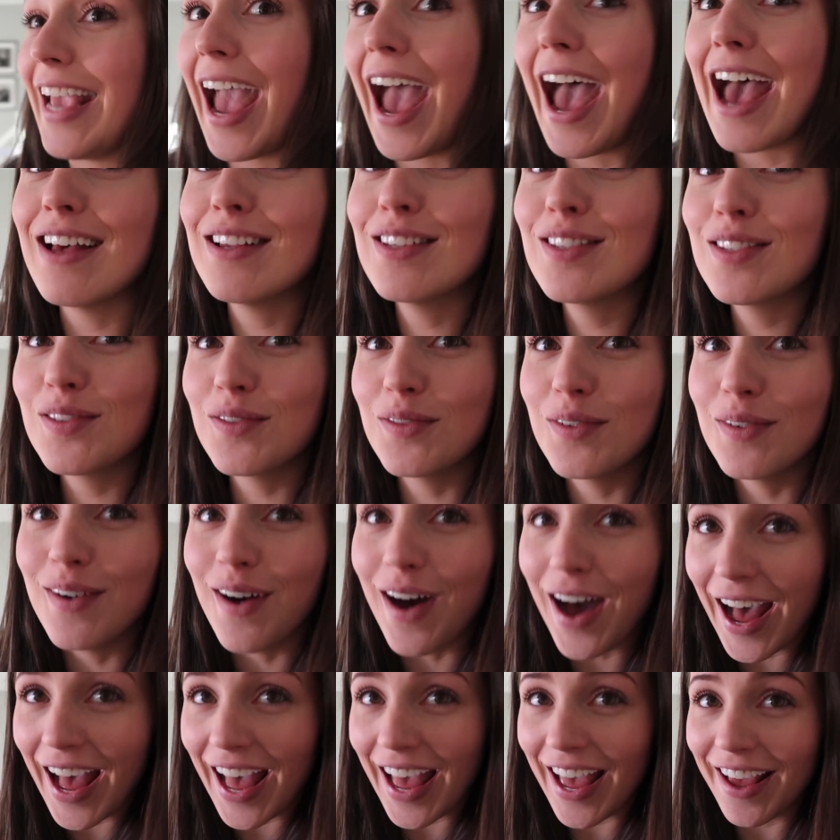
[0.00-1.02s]
Guess
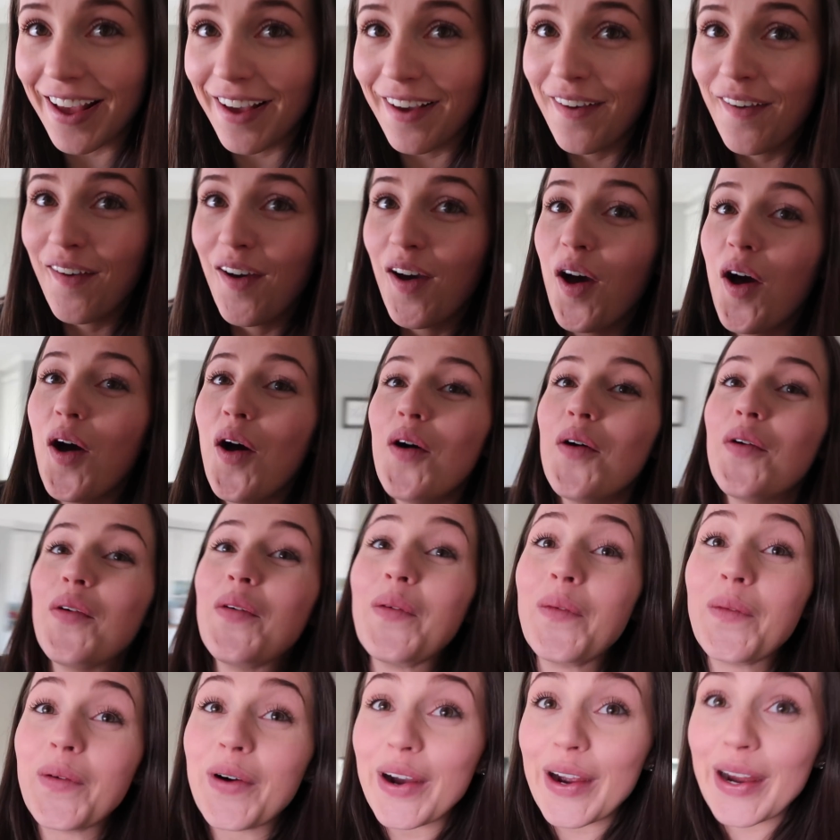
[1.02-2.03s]
what
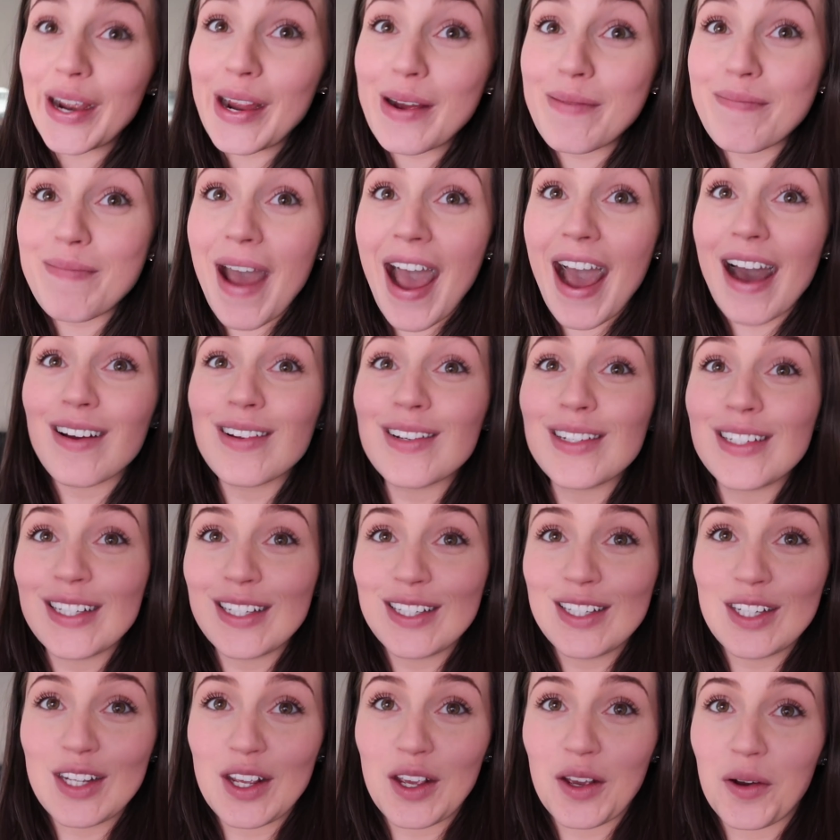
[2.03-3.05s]
we're about to
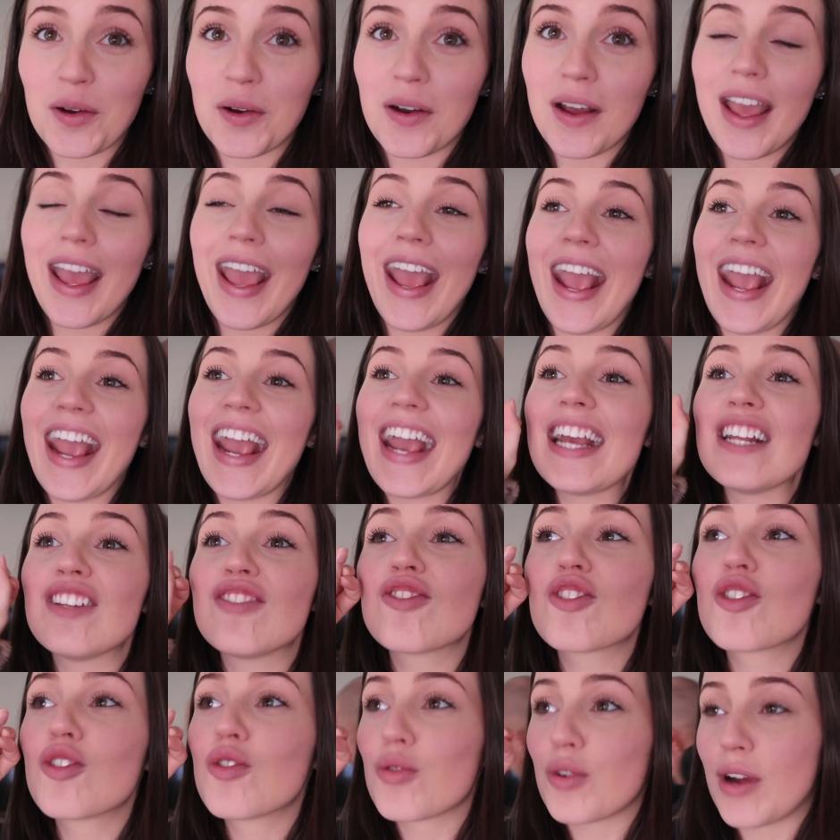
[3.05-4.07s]
do?
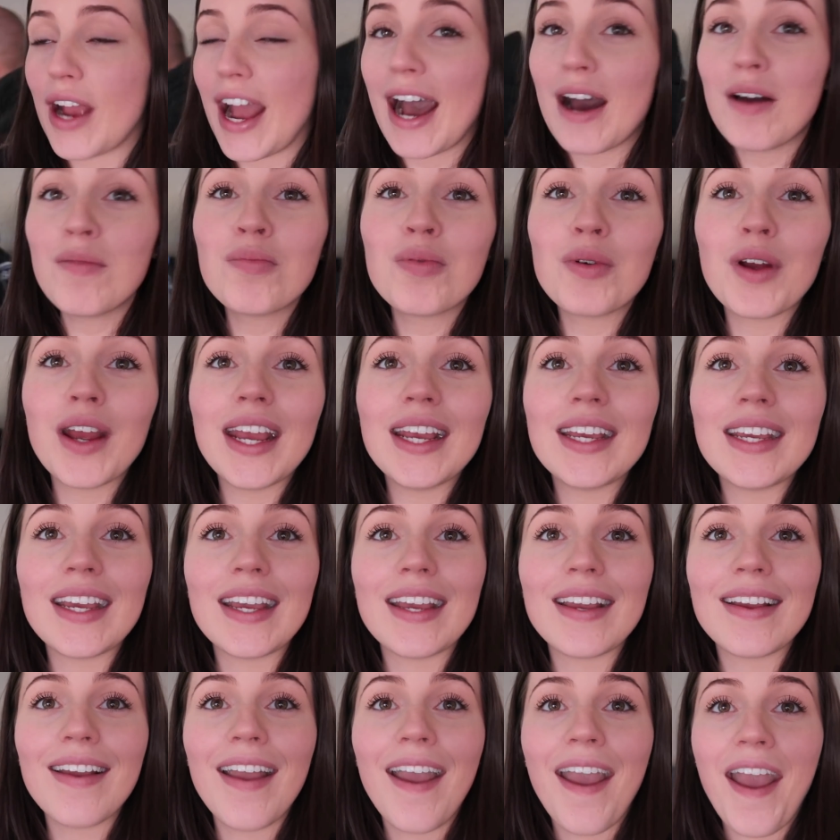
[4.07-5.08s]
It's
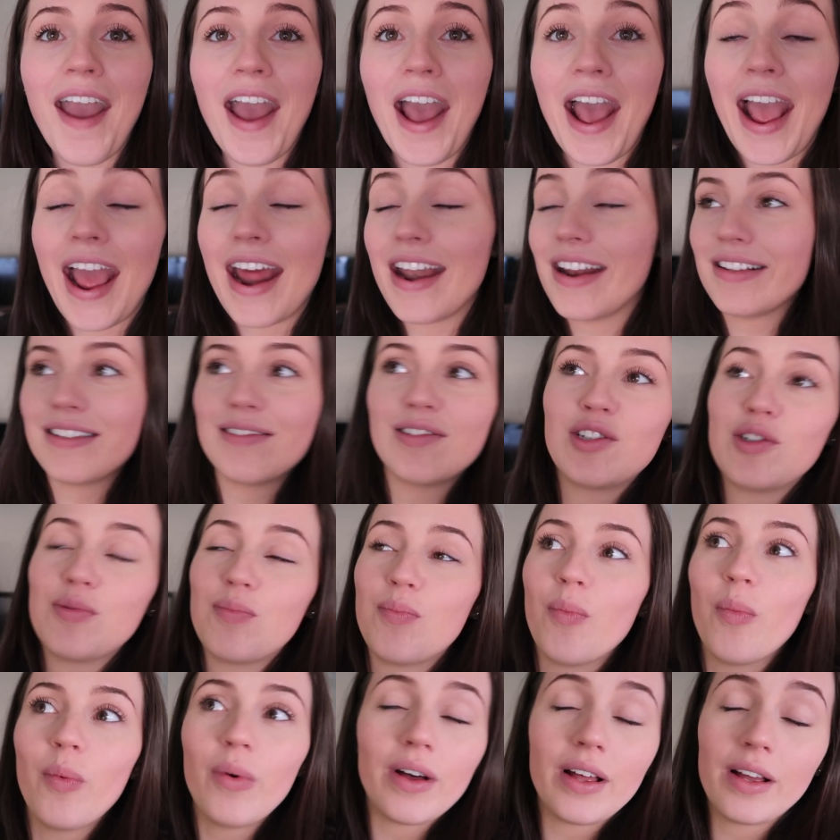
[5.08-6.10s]
groundbreaking and it's
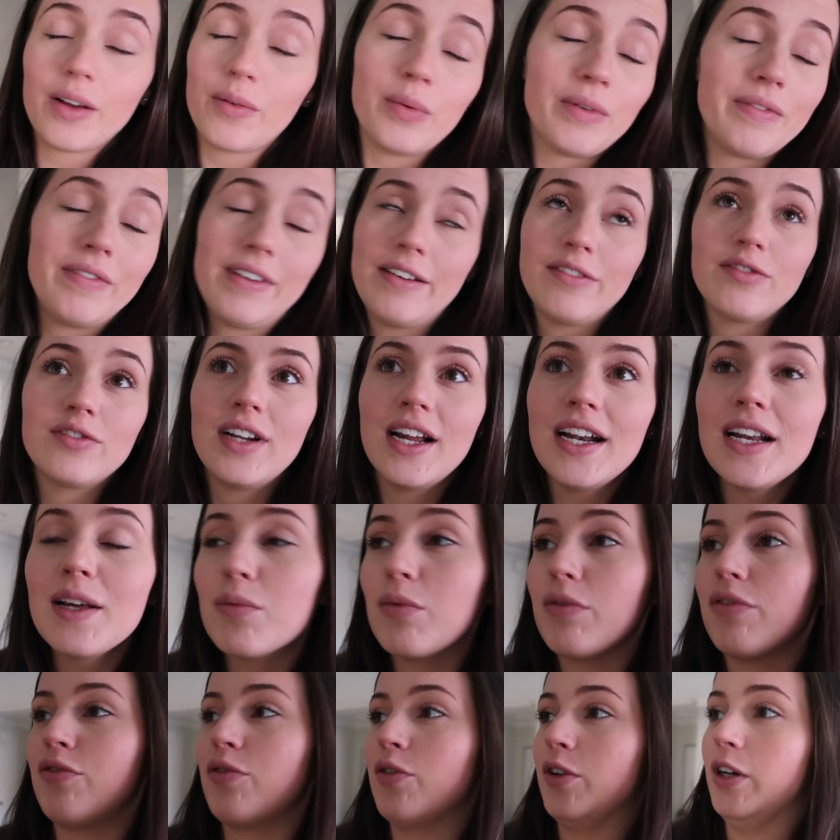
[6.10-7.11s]
like we've never done
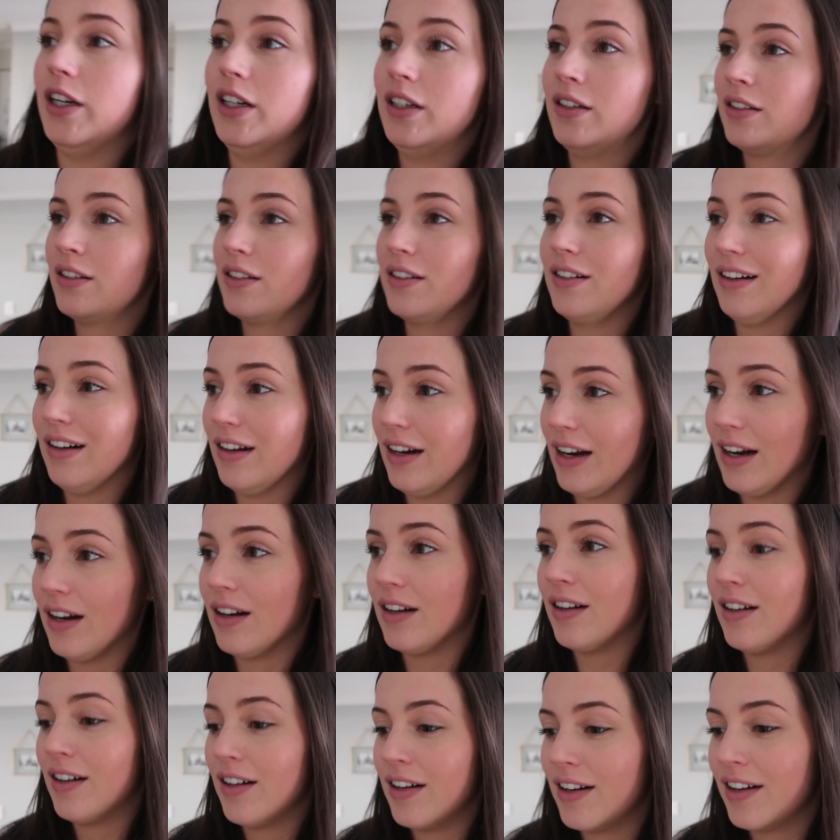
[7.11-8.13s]
it before. Yeah,
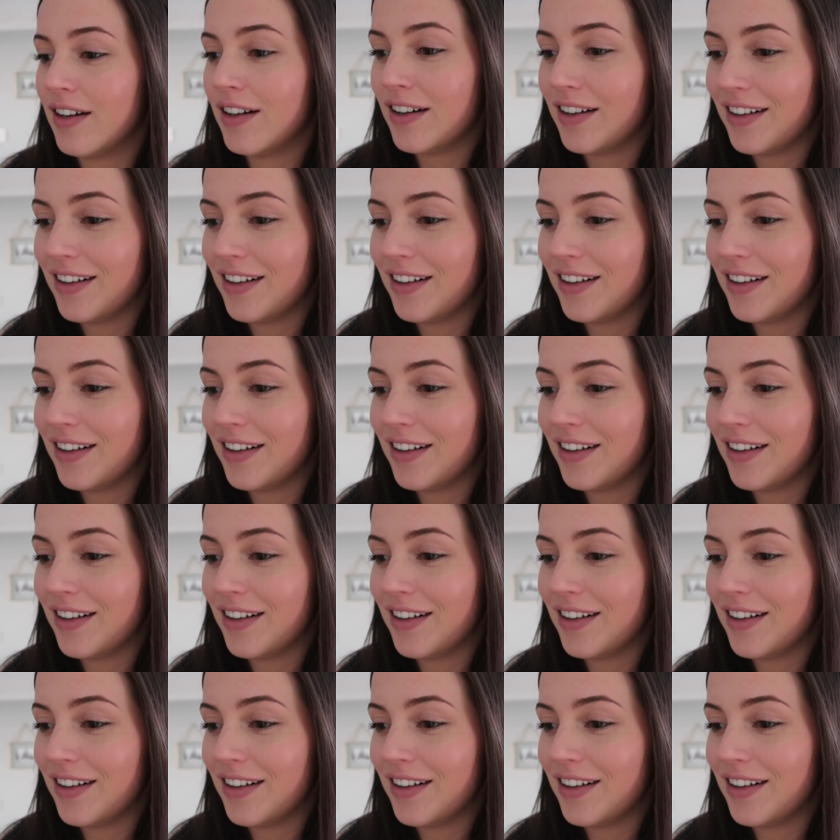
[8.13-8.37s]
right.